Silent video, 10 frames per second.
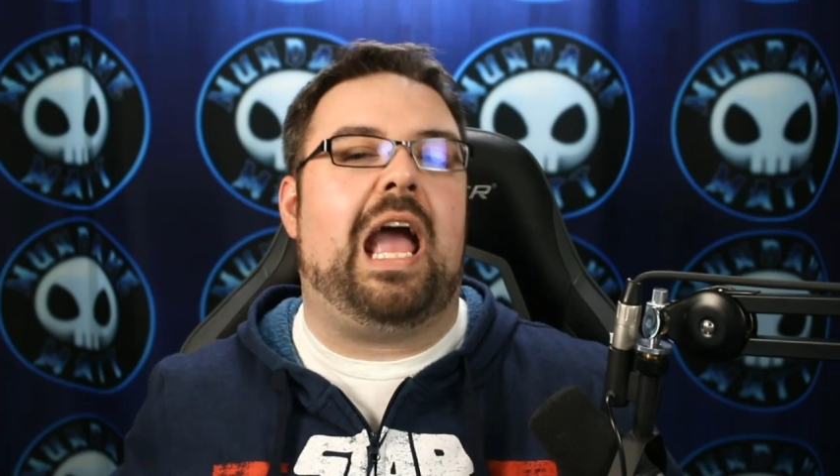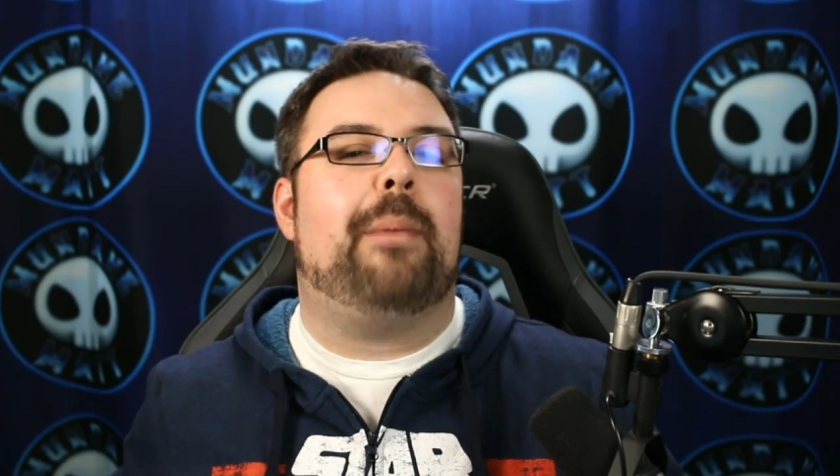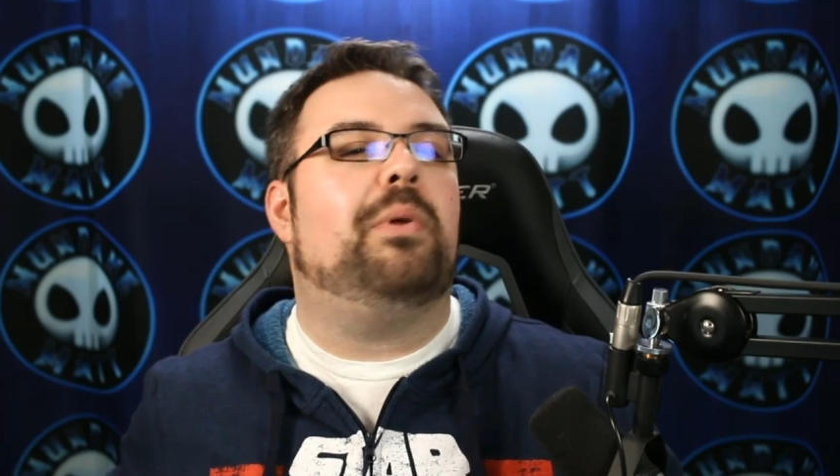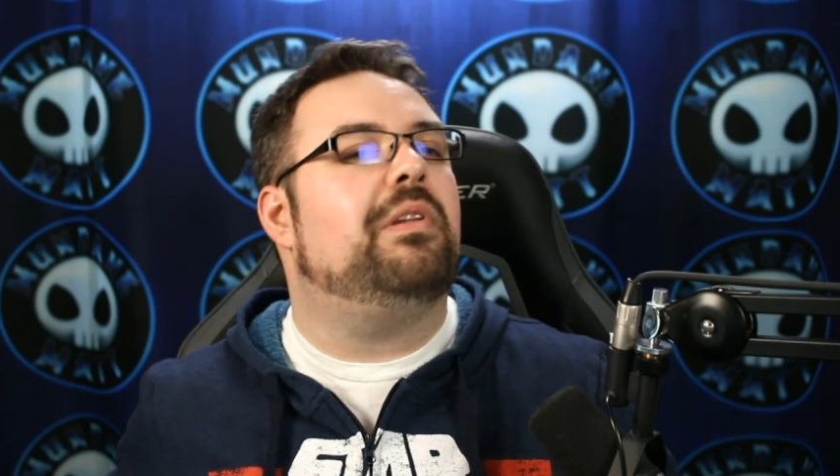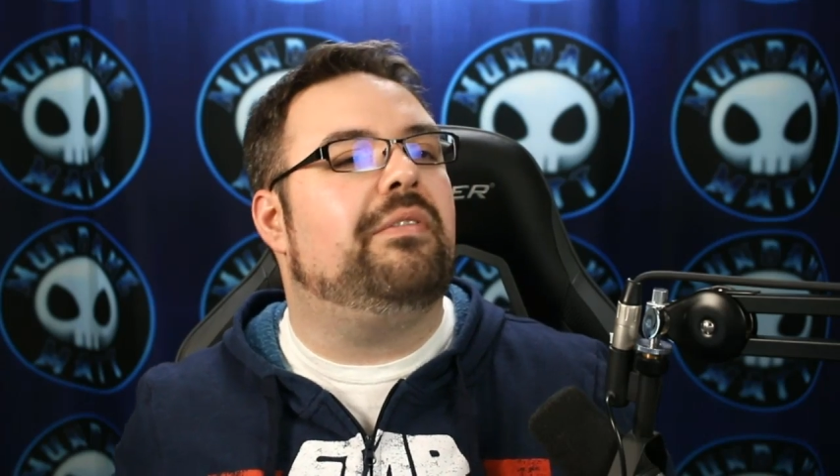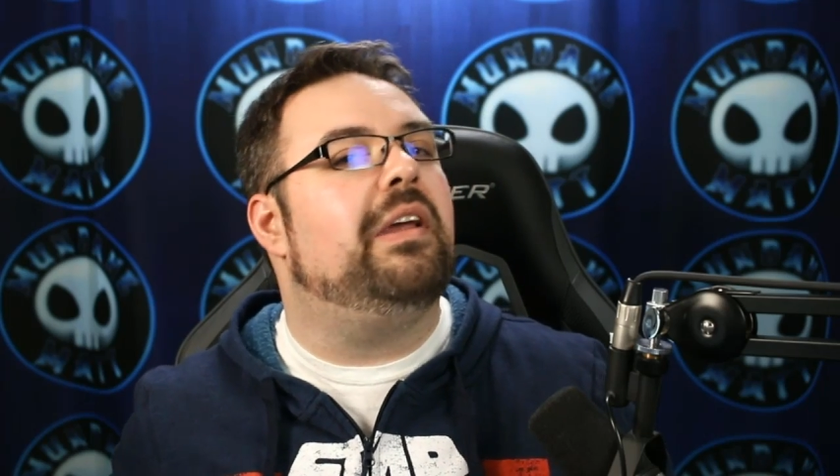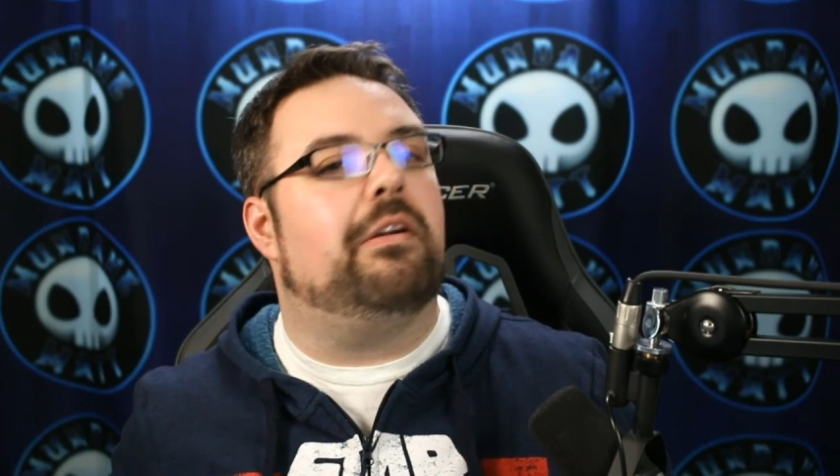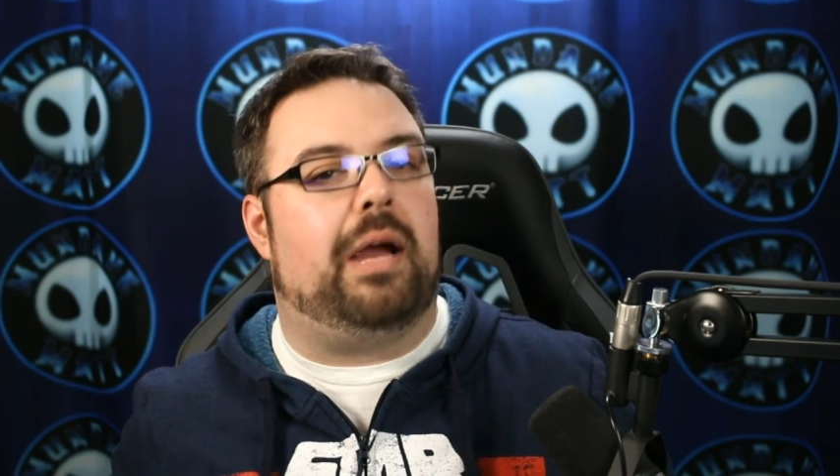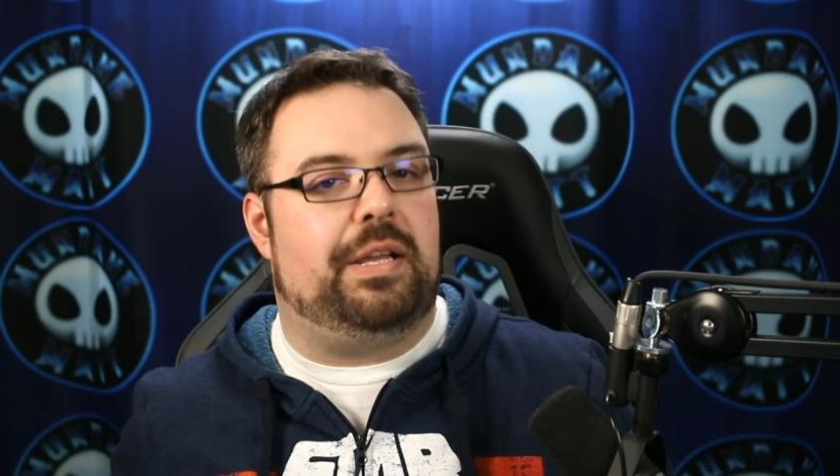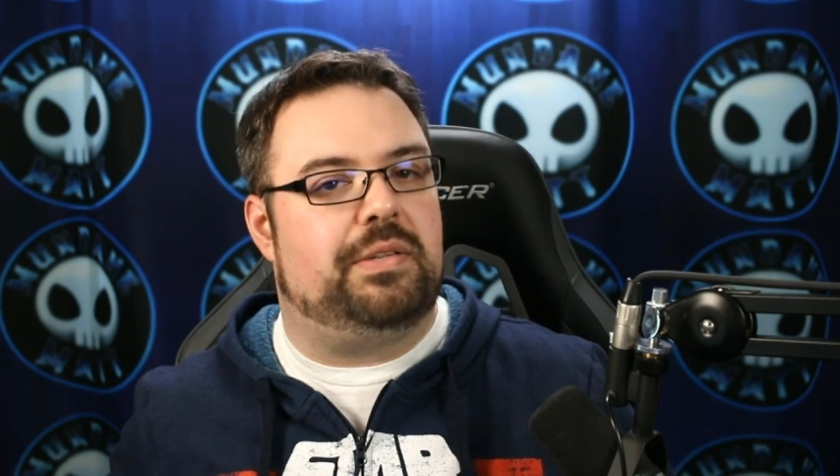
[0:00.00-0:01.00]
apple of
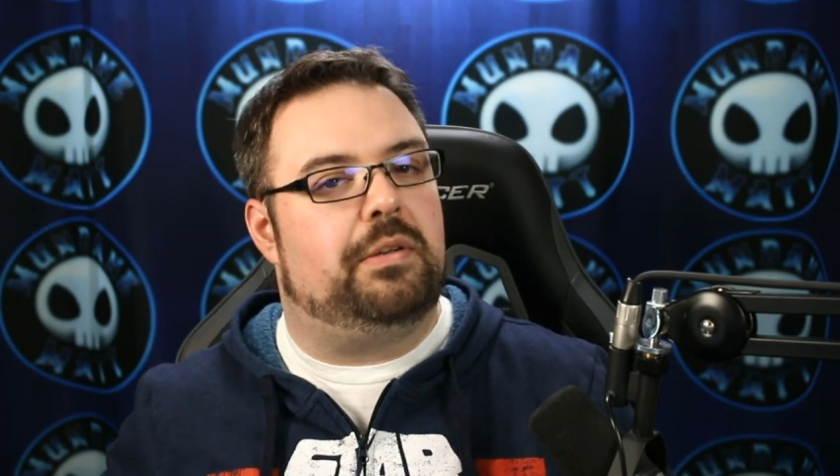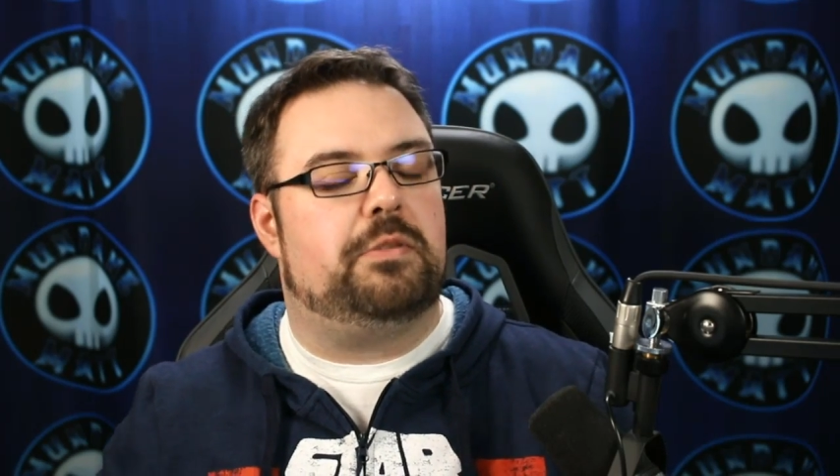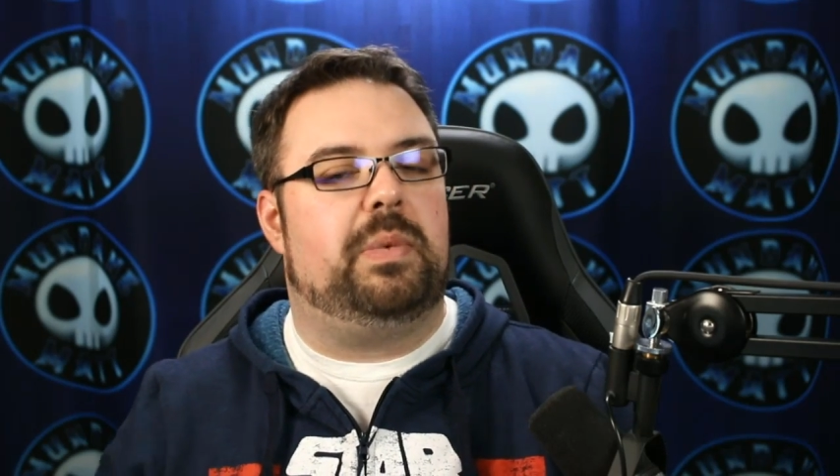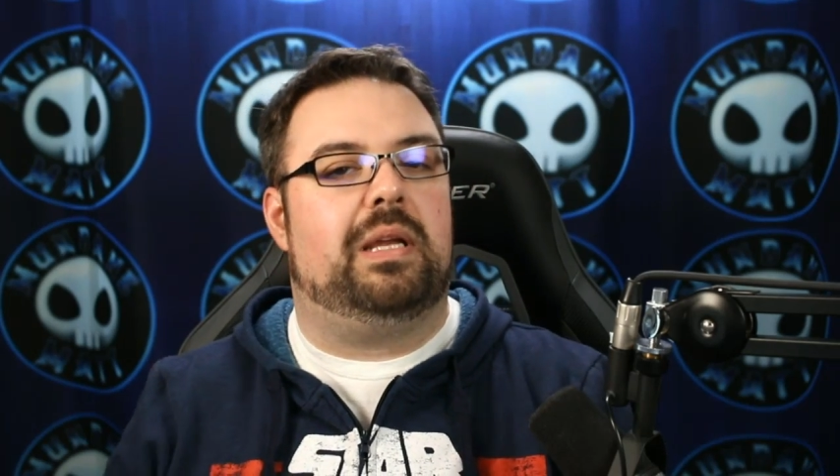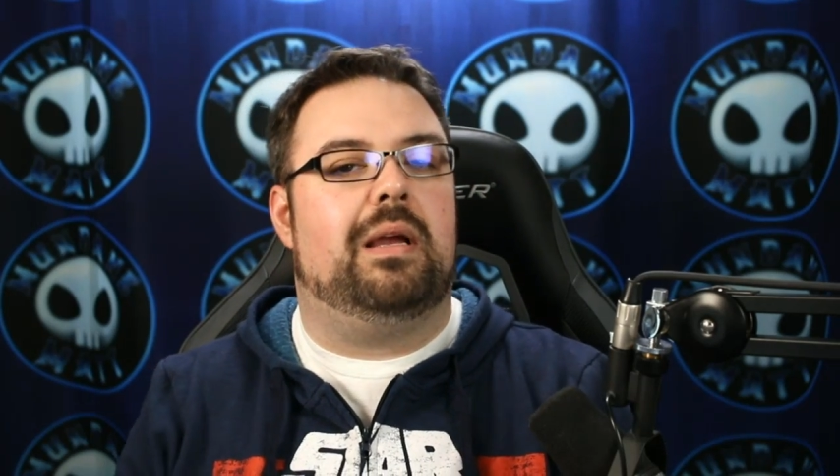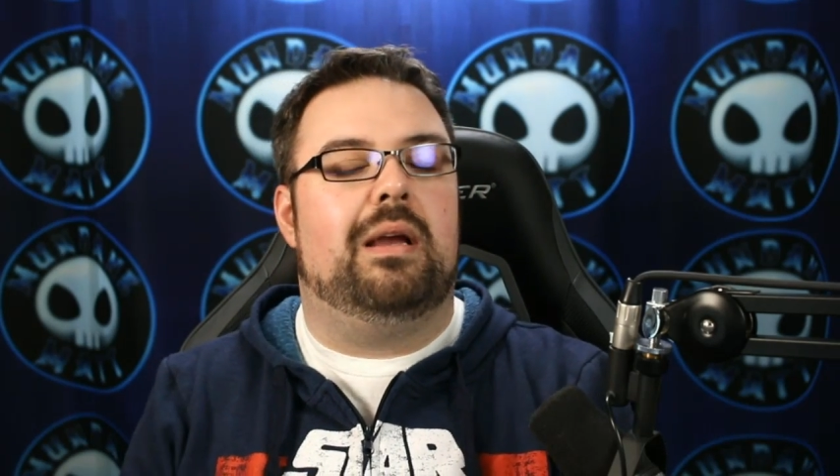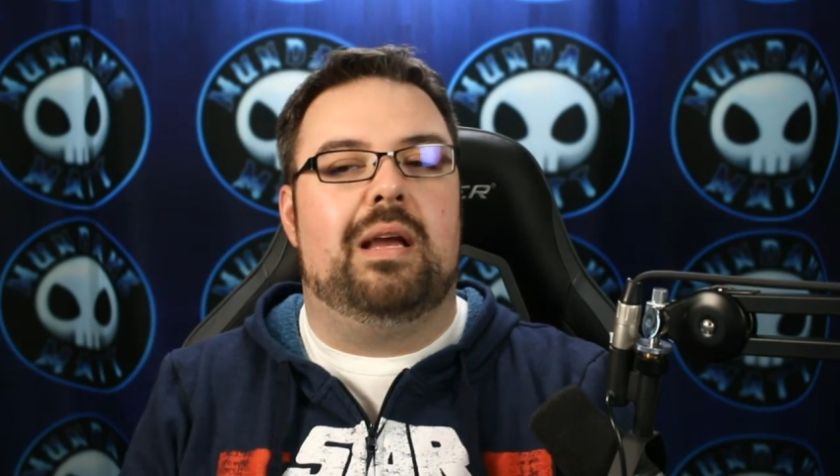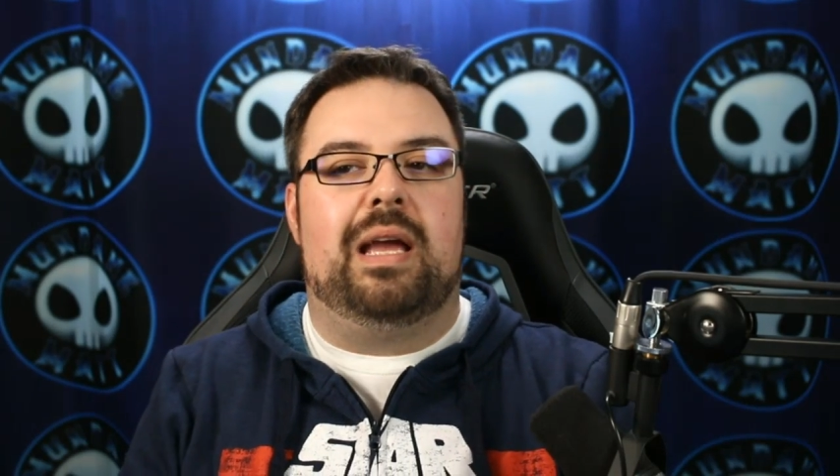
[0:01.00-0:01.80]
their eye, so to speak.